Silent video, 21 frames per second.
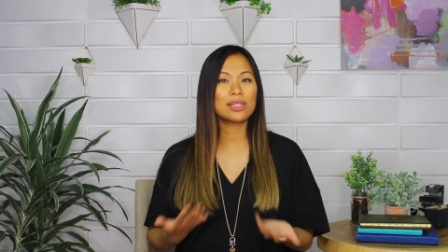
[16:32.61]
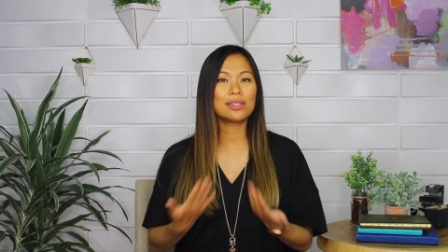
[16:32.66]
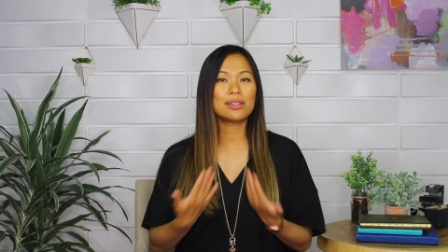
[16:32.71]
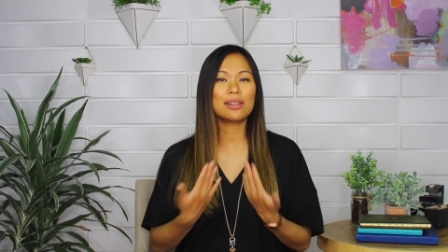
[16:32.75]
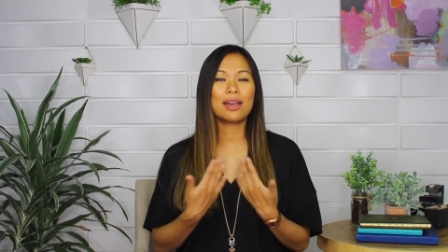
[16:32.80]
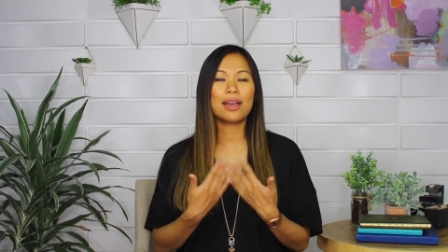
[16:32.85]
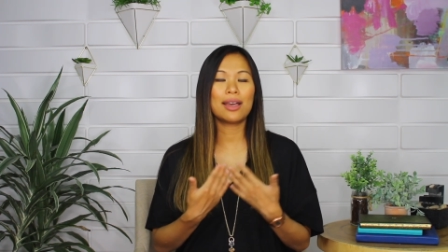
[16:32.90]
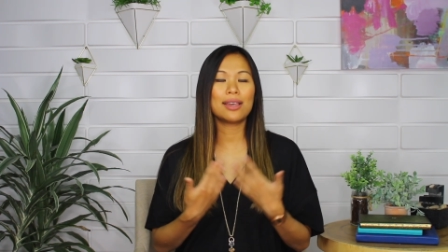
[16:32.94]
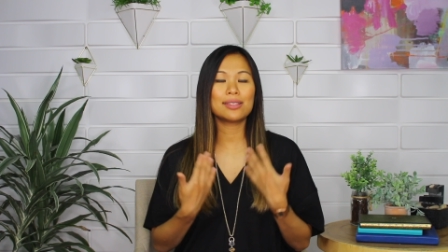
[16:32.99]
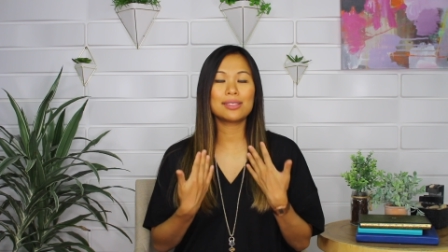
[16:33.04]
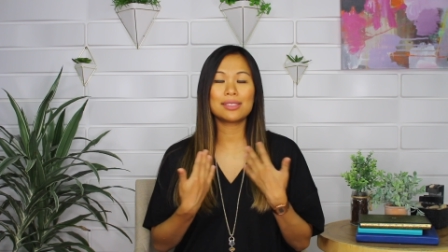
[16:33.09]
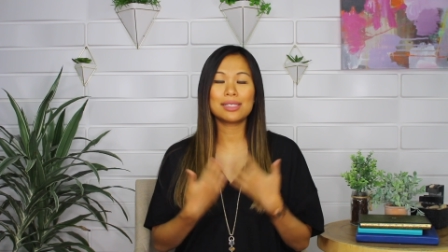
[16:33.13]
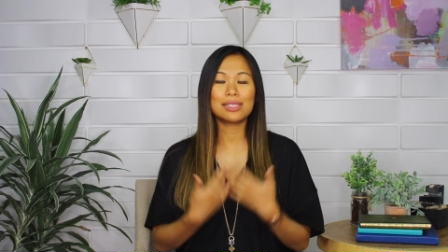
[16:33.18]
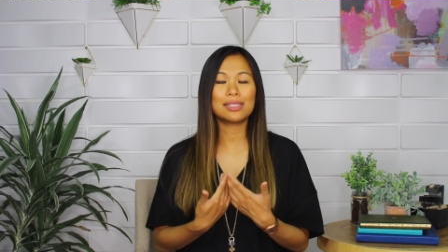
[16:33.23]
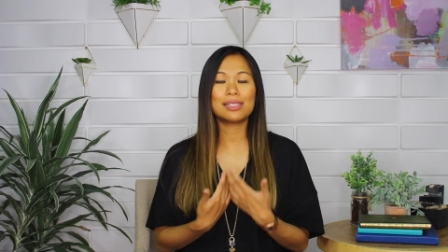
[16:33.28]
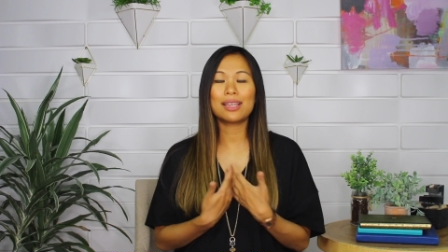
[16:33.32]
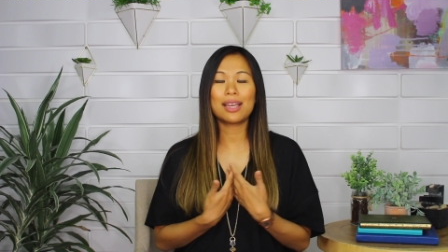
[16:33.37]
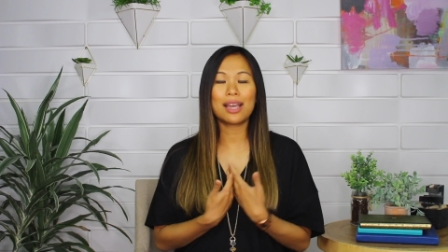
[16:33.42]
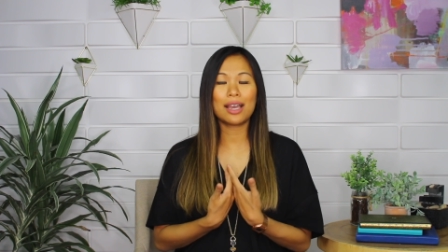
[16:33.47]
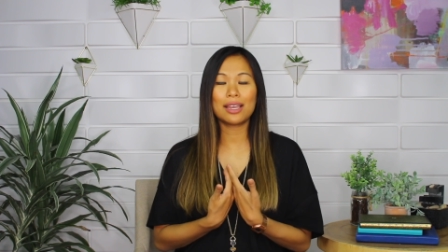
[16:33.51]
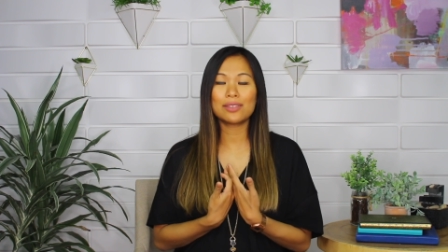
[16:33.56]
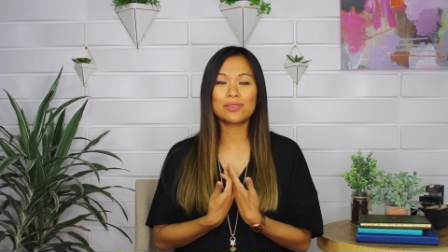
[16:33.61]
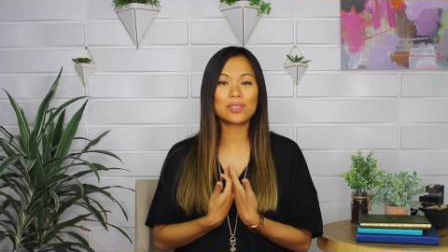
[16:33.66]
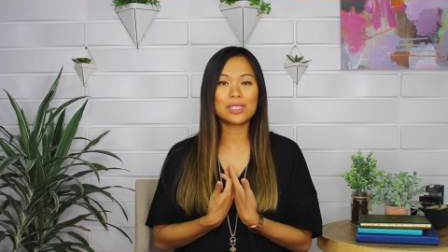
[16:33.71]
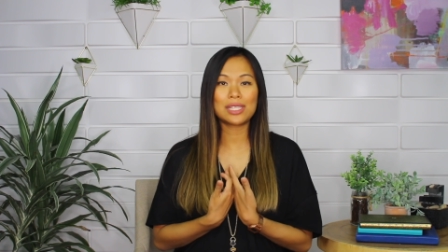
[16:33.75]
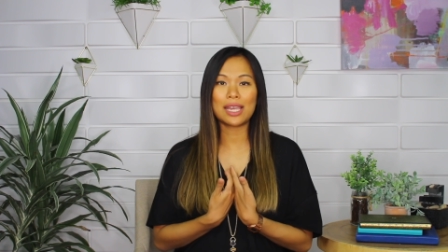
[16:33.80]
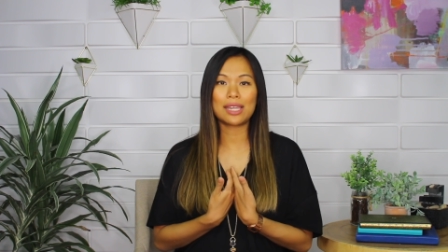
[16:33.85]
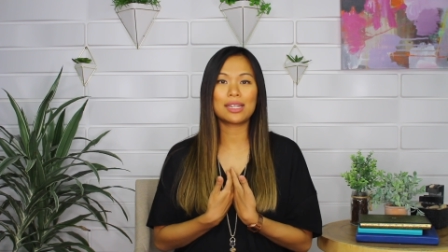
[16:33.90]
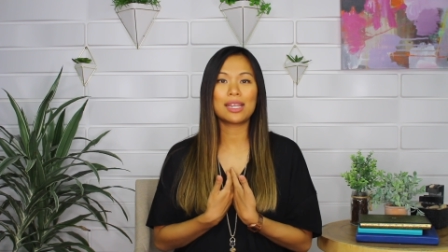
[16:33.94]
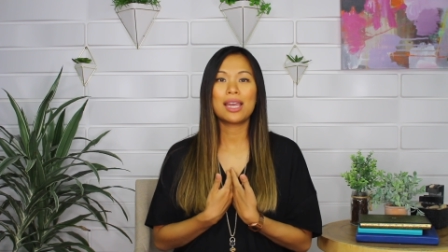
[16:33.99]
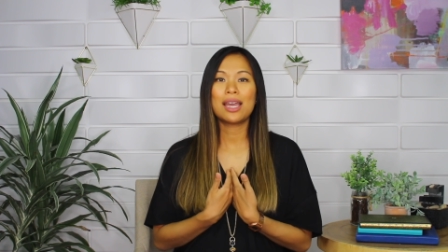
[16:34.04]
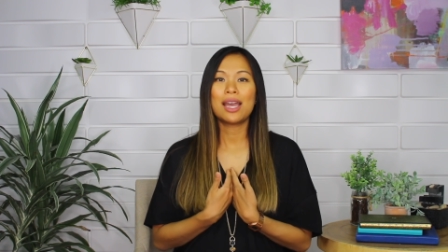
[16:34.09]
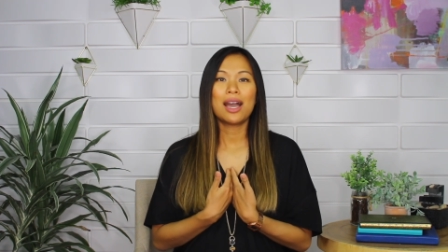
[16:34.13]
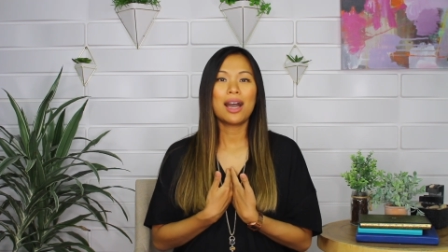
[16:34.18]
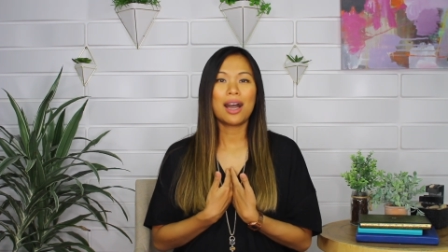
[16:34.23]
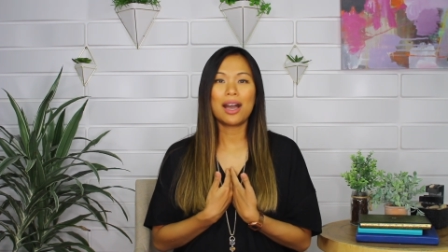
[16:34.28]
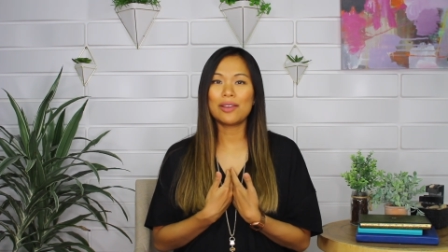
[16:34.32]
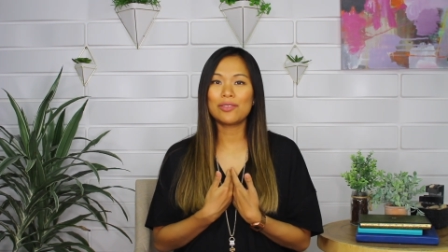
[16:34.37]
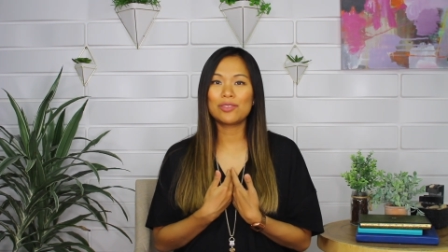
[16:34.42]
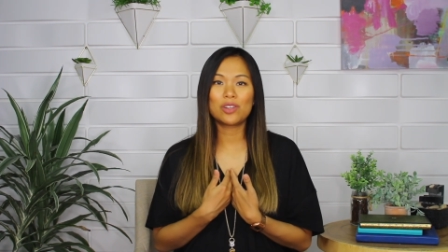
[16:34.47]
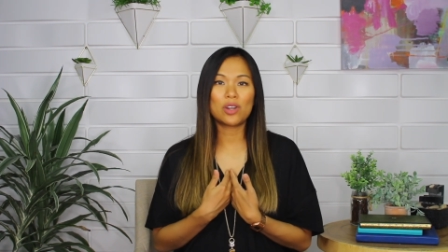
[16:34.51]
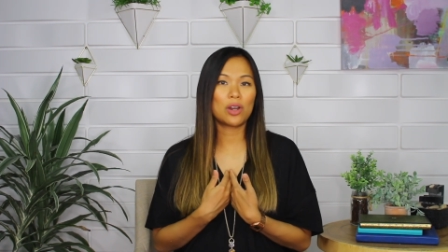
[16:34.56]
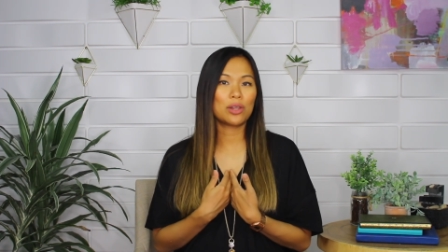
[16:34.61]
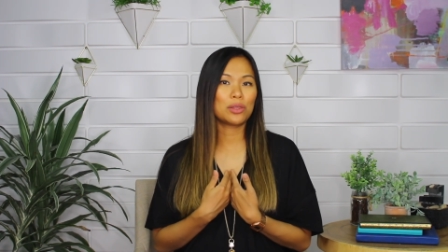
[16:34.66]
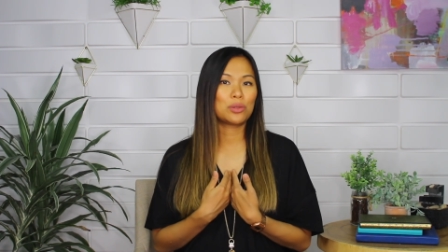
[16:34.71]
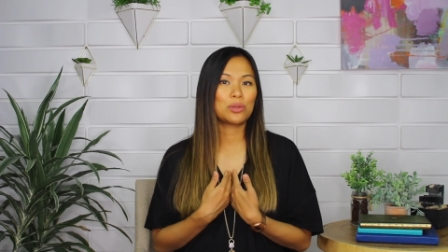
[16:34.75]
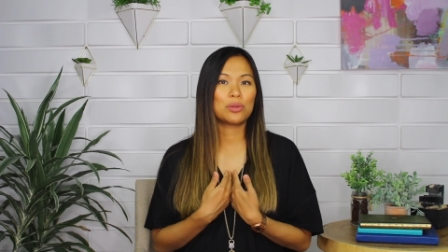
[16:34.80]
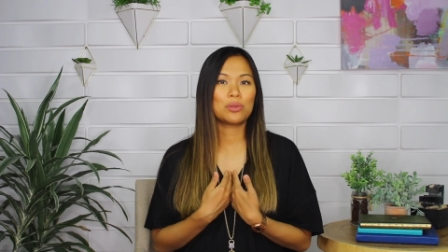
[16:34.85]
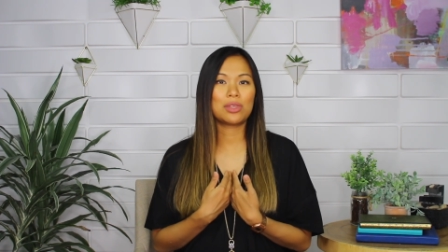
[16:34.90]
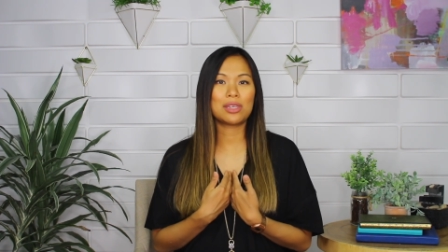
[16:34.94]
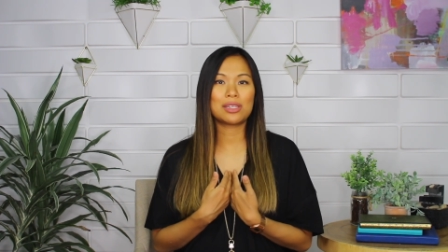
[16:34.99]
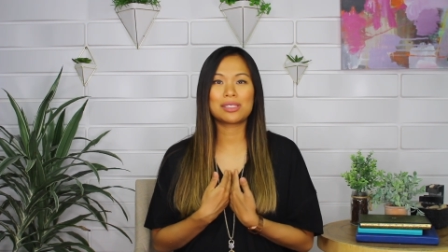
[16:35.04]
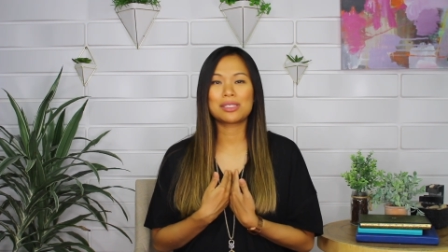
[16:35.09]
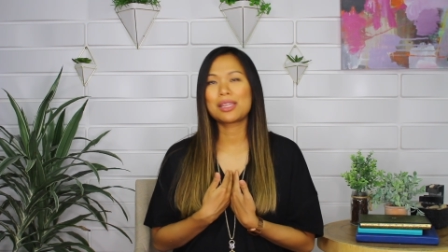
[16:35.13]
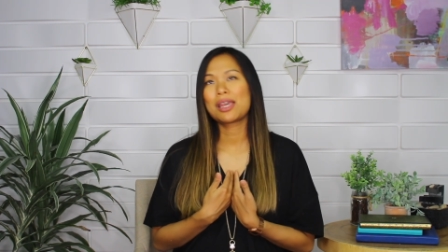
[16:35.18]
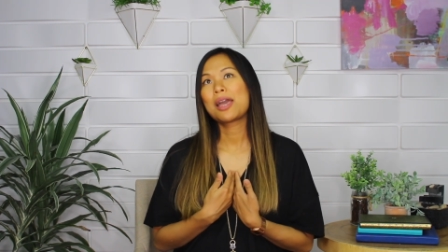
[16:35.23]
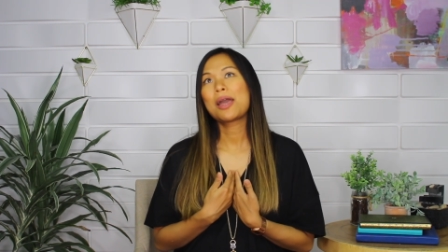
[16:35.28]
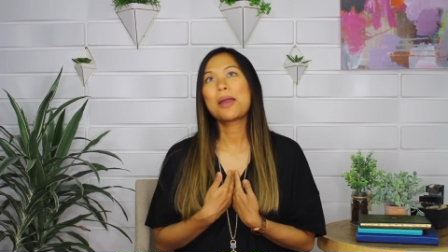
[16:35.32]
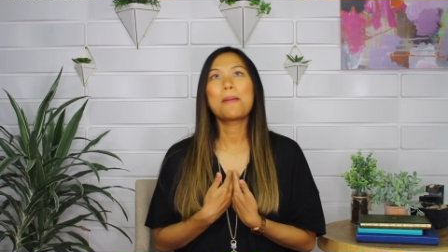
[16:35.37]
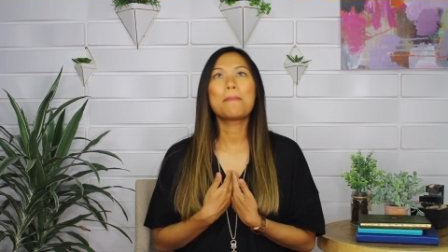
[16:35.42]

And as I've said, I've gone through this